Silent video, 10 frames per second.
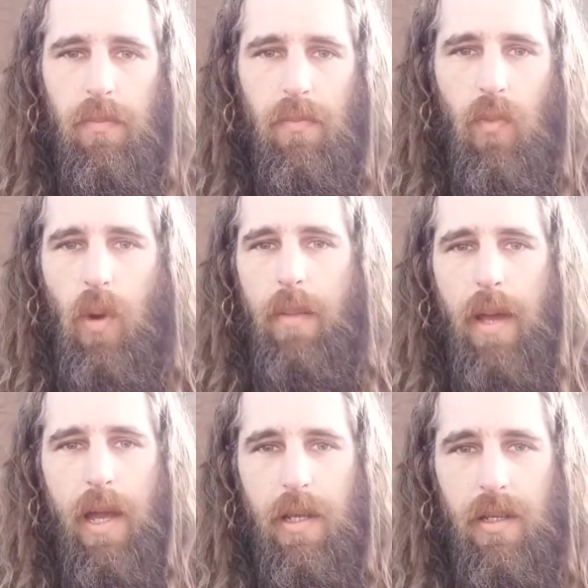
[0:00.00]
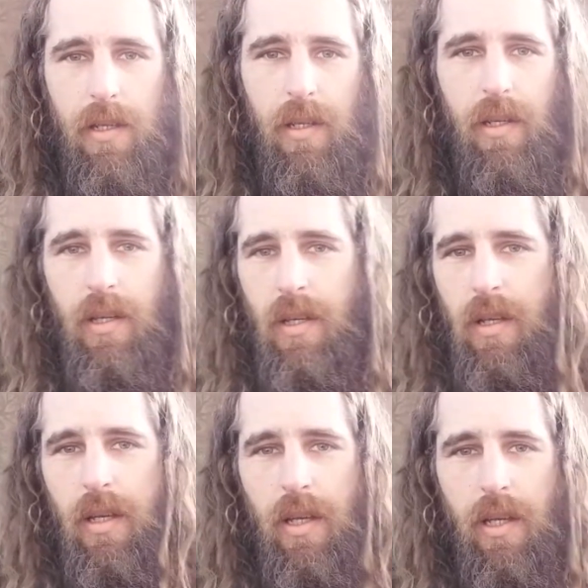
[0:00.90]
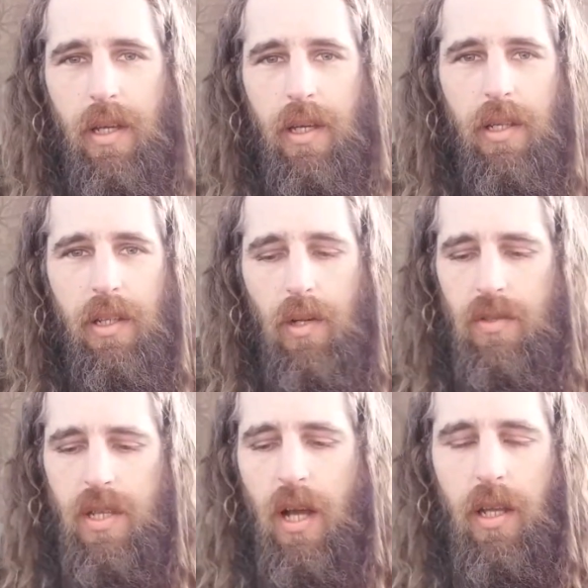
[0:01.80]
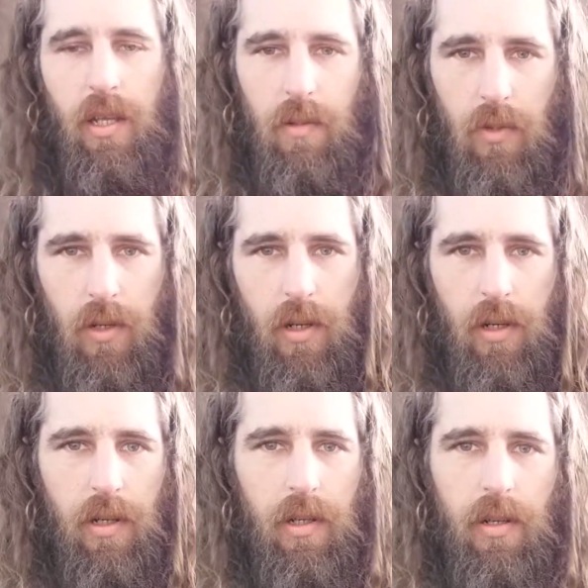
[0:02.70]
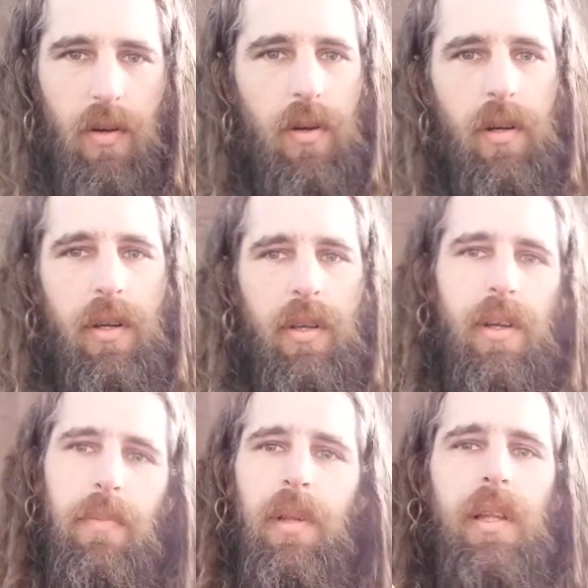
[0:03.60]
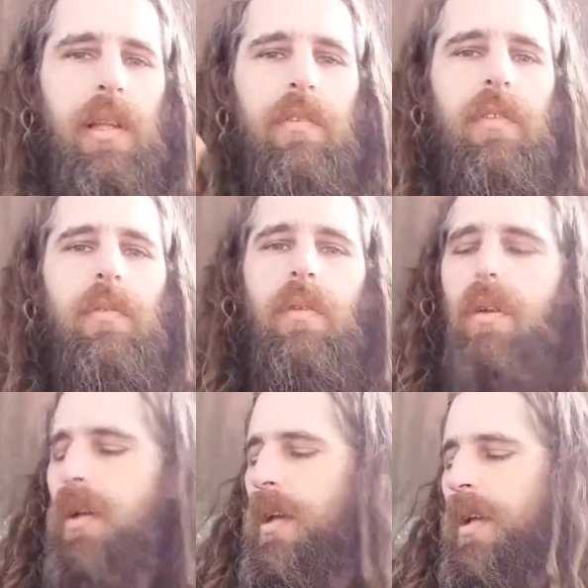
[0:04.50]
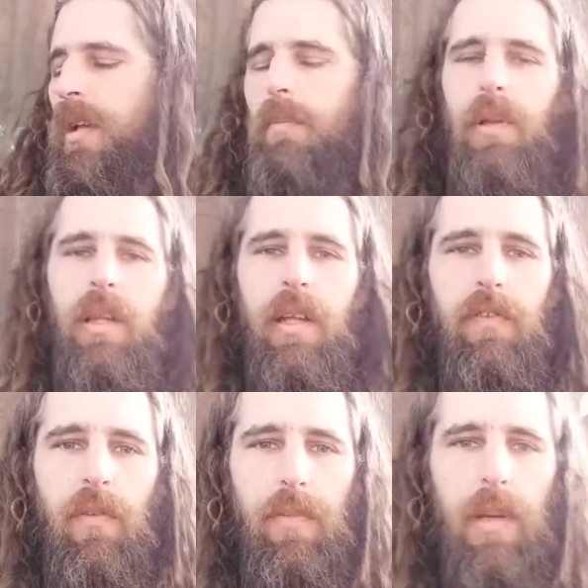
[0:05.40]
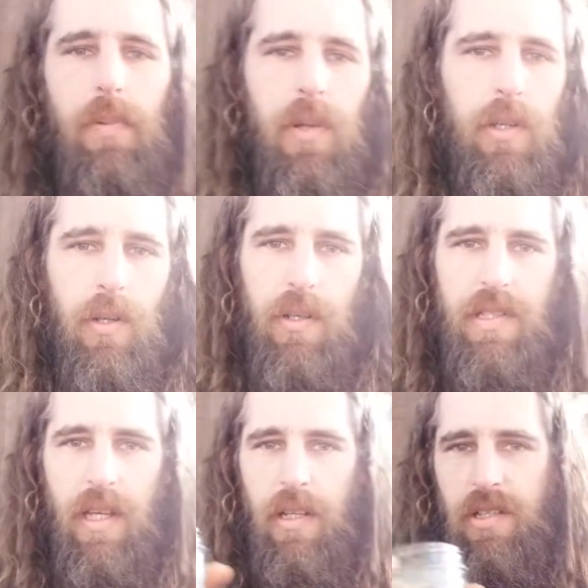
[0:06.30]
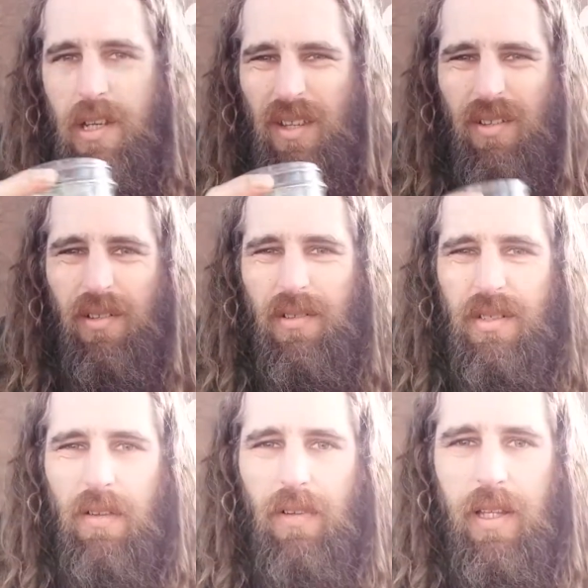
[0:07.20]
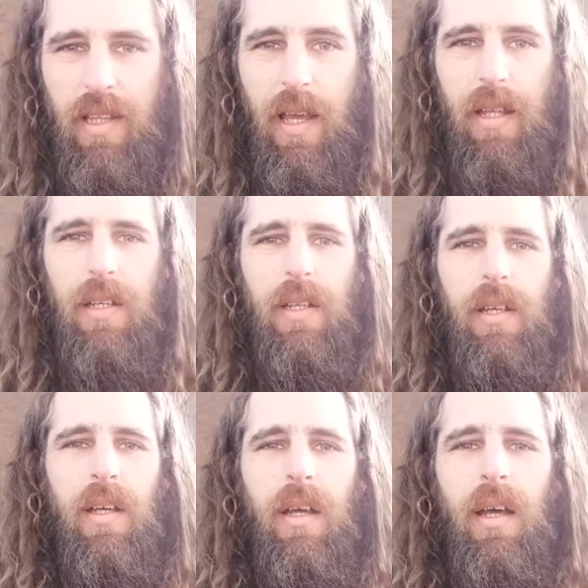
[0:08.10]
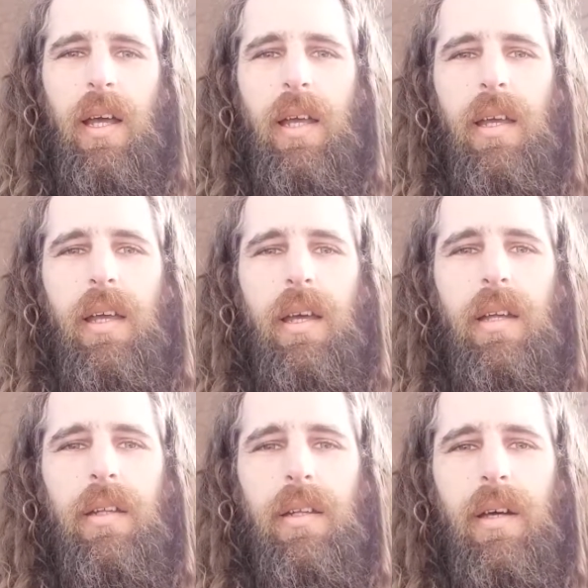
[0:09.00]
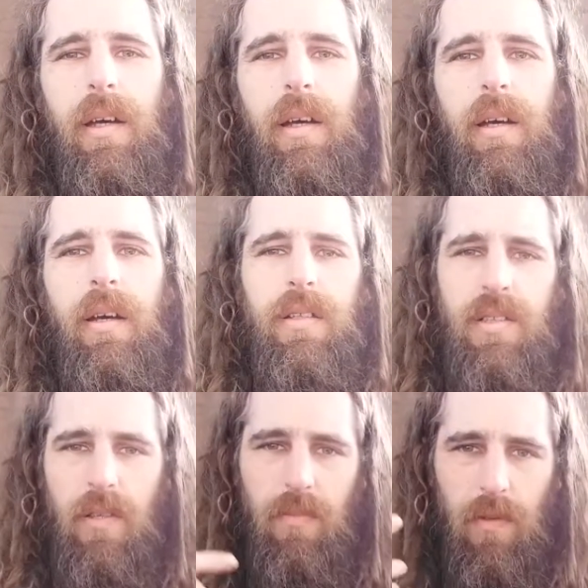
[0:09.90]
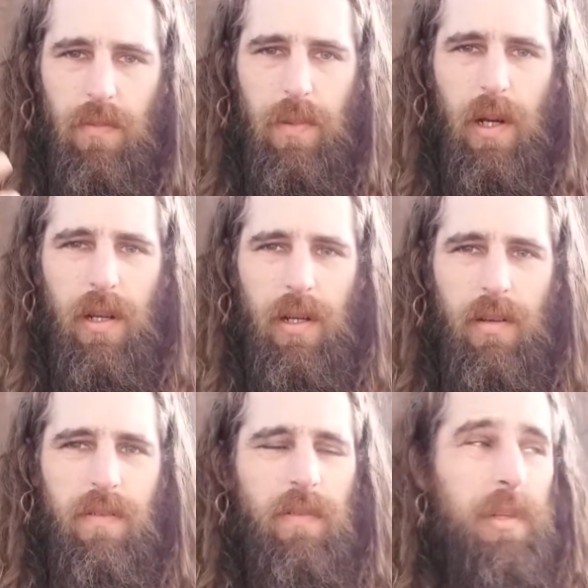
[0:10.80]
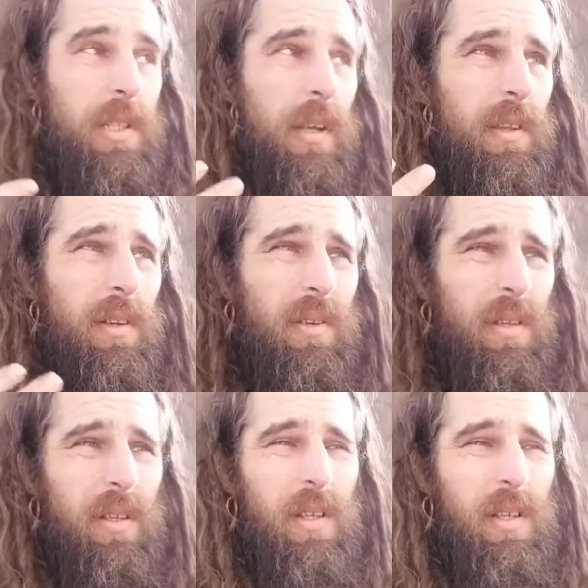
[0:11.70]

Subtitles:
way back and you don't talk anymore, or you're completely different people, you don't understand each other, stuff like that, and so you move apart from each other,